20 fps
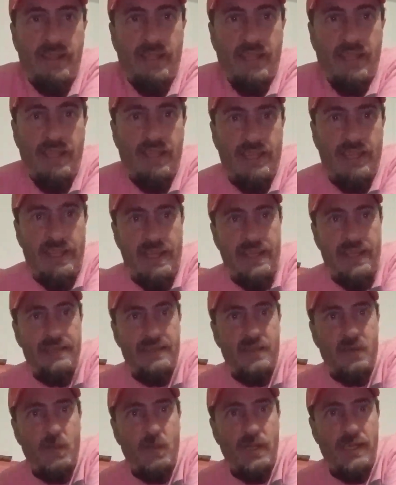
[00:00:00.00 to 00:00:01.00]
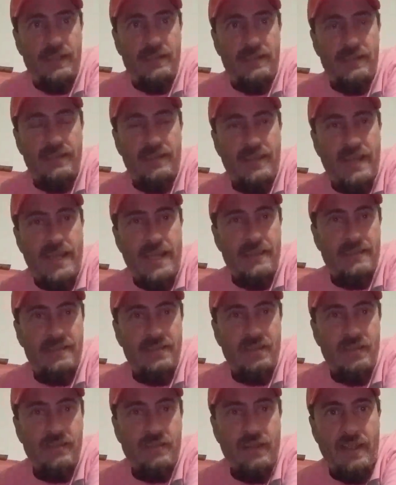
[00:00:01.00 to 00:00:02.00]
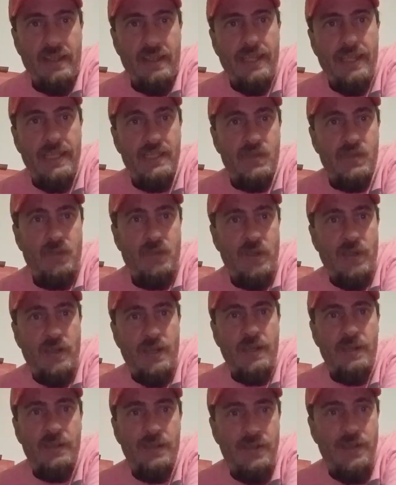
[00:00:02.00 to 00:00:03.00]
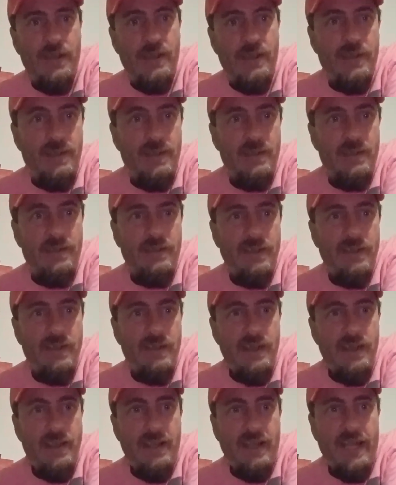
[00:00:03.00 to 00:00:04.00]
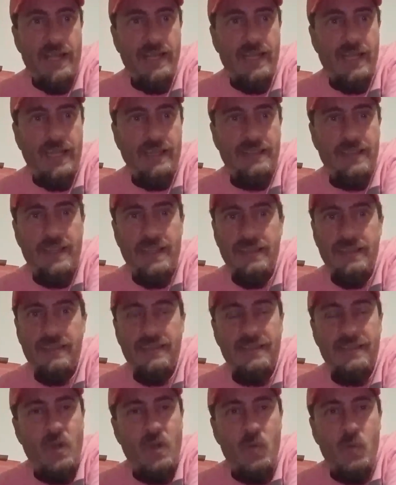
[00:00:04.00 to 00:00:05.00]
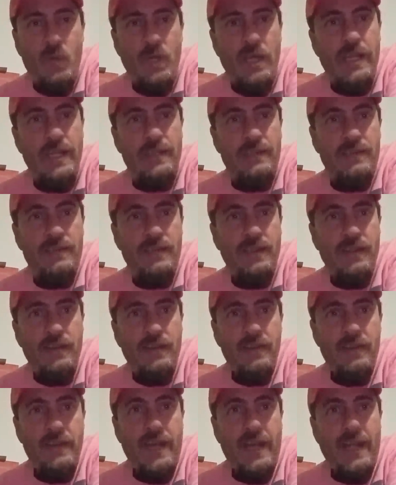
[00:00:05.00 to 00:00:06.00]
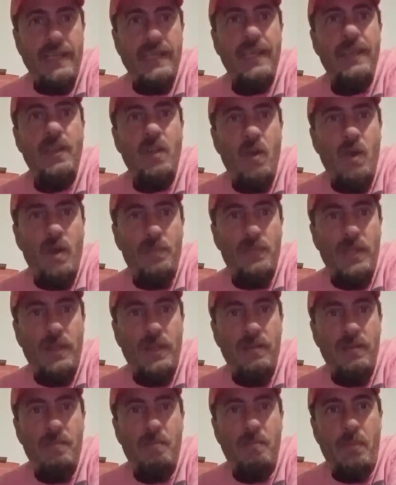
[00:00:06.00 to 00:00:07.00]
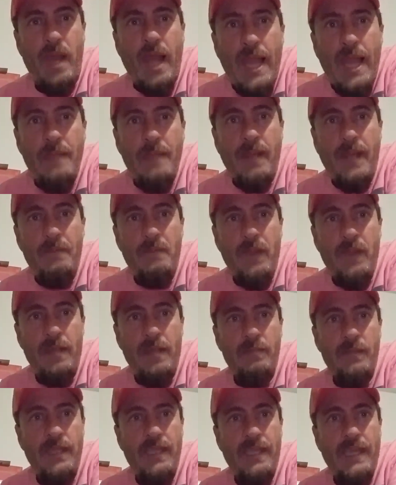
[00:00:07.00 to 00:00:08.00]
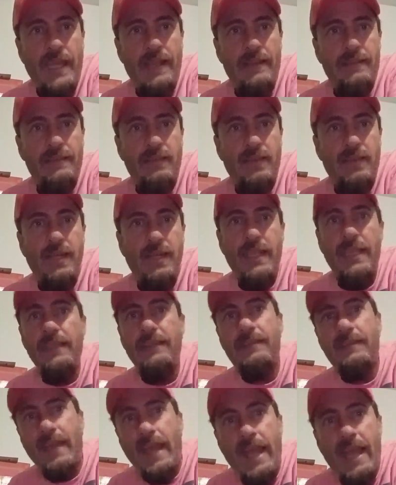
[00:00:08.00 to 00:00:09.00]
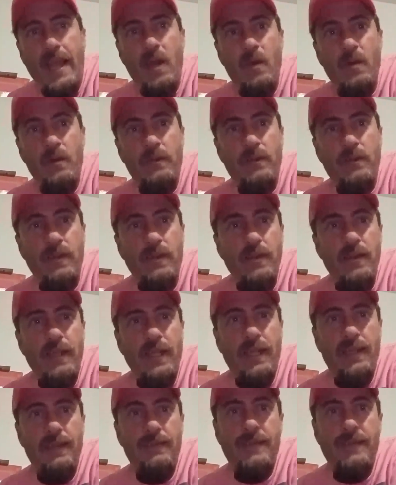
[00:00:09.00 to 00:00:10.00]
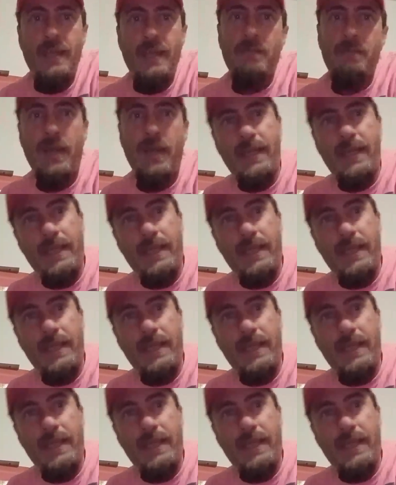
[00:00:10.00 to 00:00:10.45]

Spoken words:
yeah, the Whittington Castle is on lease for 100 years. I'd like to get so rich that I can go up there and buy my family castle, lease out, and take my